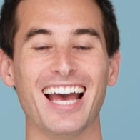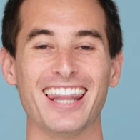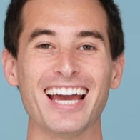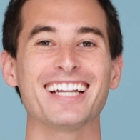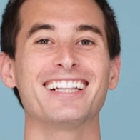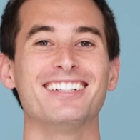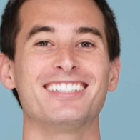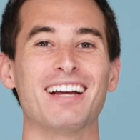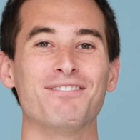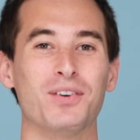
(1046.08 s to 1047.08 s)
And that concludes
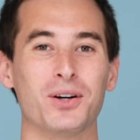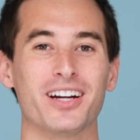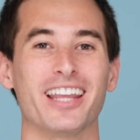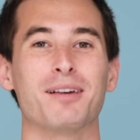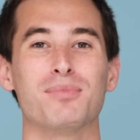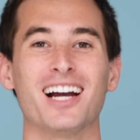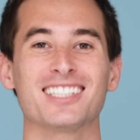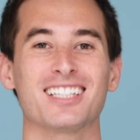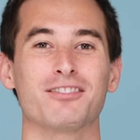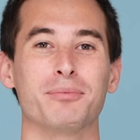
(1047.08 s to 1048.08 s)
step 4 in the
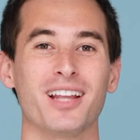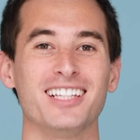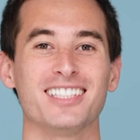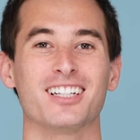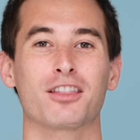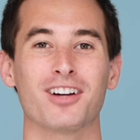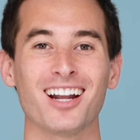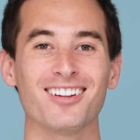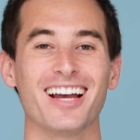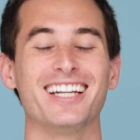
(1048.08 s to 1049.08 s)
process of replacing your
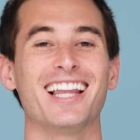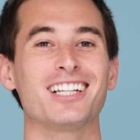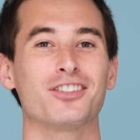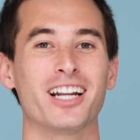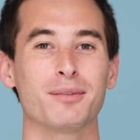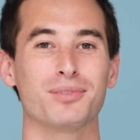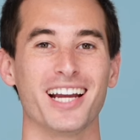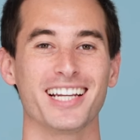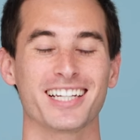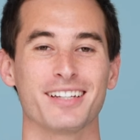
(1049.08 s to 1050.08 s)
throttle and electronic
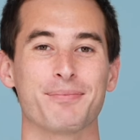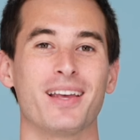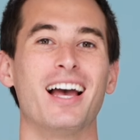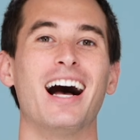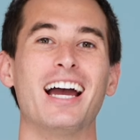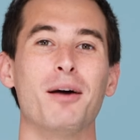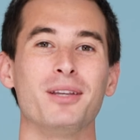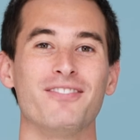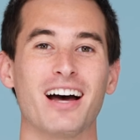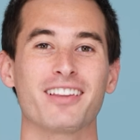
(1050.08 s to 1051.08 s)
brake. I hope
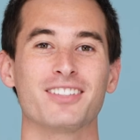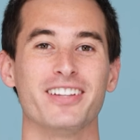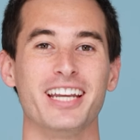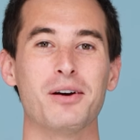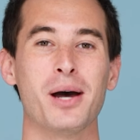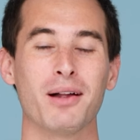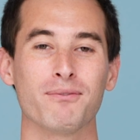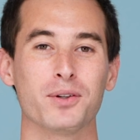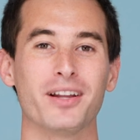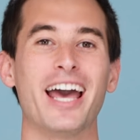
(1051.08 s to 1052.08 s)
you found this video
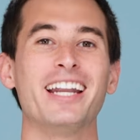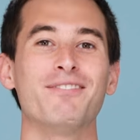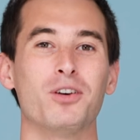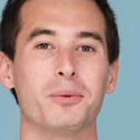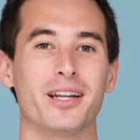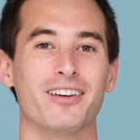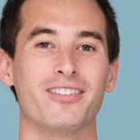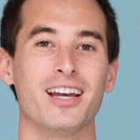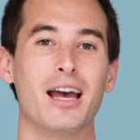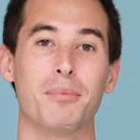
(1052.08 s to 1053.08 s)
helpful and informative,
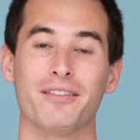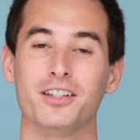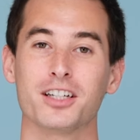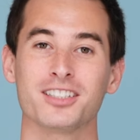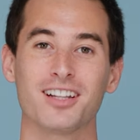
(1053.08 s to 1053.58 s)
but if you are